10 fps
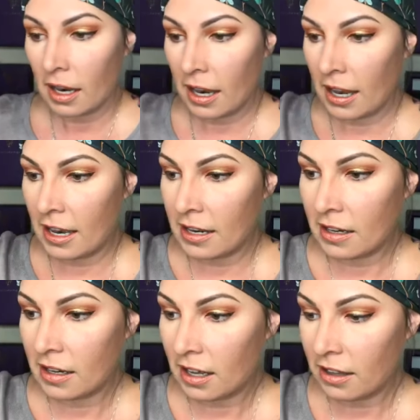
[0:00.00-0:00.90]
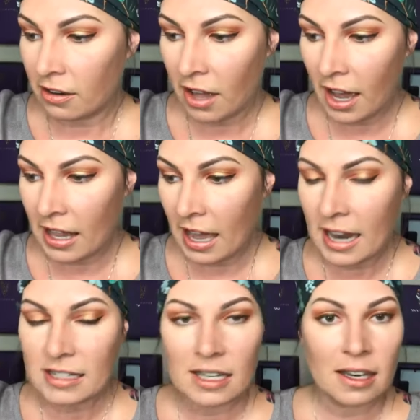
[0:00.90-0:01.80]
and a little
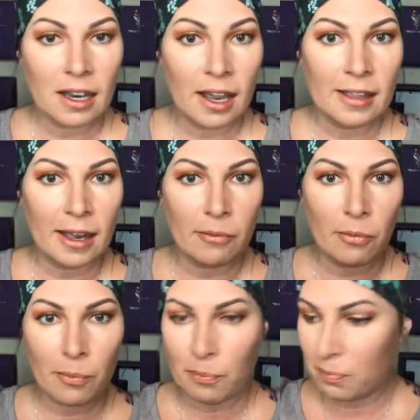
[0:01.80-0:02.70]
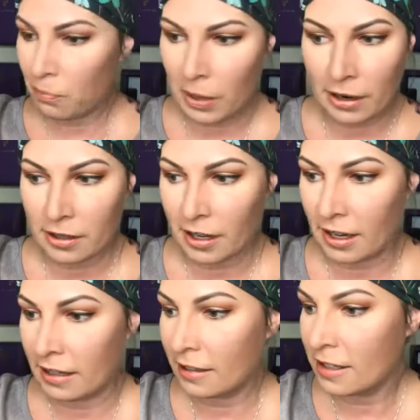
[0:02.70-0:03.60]
highlight, and then we are
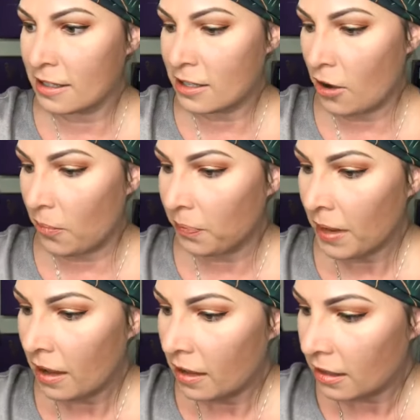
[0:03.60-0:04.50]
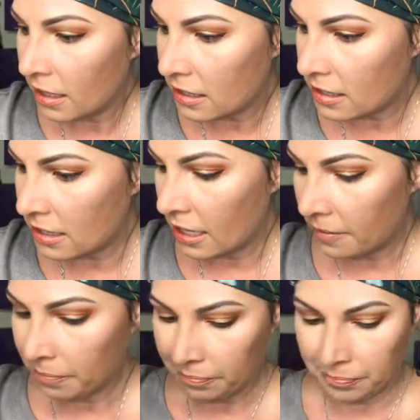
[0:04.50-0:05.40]
done. So let's see.
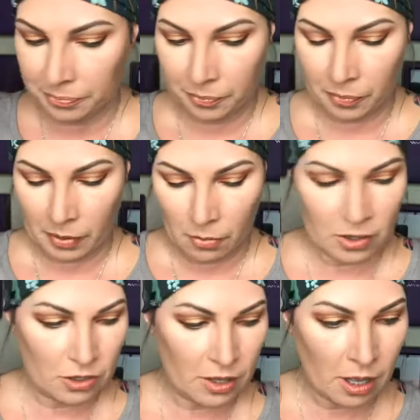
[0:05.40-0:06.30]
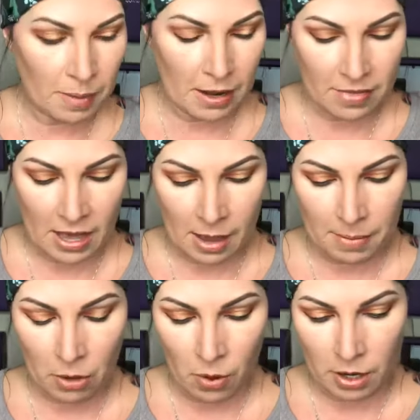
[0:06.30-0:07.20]
We're gonna do a little bit of the
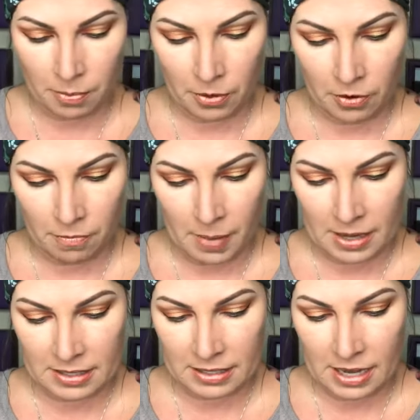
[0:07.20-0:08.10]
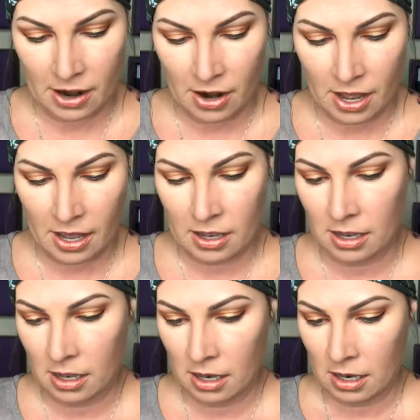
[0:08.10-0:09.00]
Epic waterproof mascara.
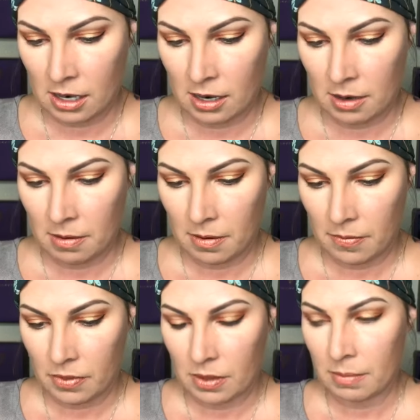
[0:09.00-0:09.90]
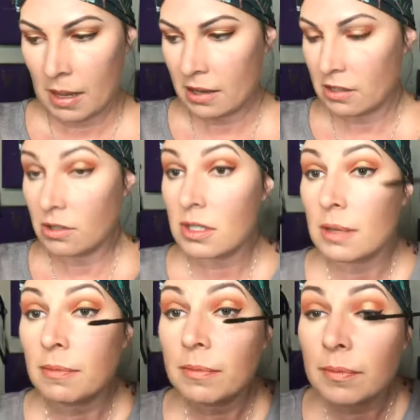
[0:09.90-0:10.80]
Maybe I'll do
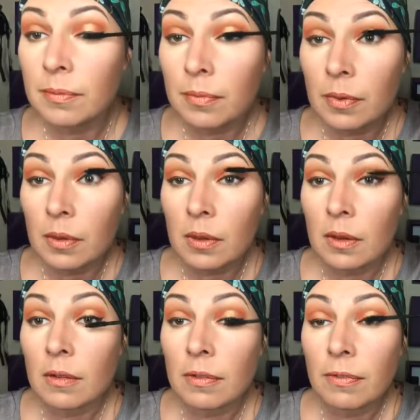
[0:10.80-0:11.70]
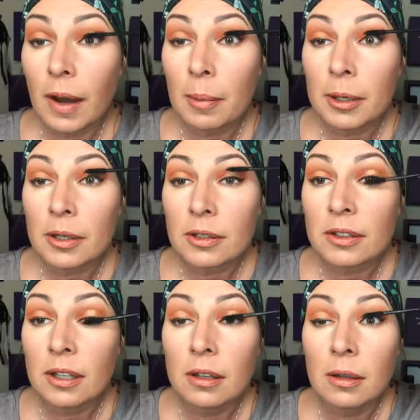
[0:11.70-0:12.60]
some fibers.